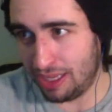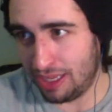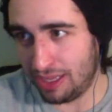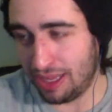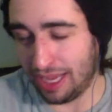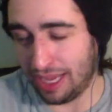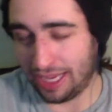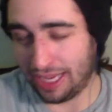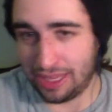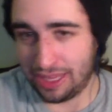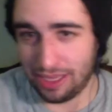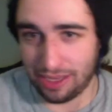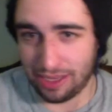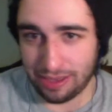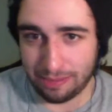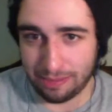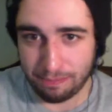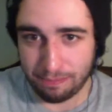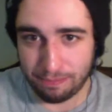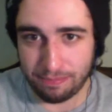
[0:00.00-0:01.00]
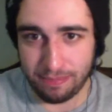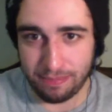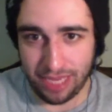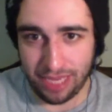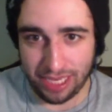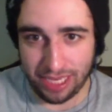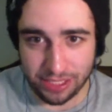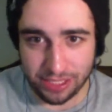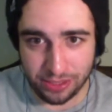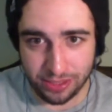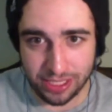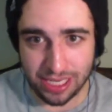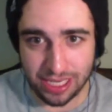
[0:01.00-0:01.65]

like into the top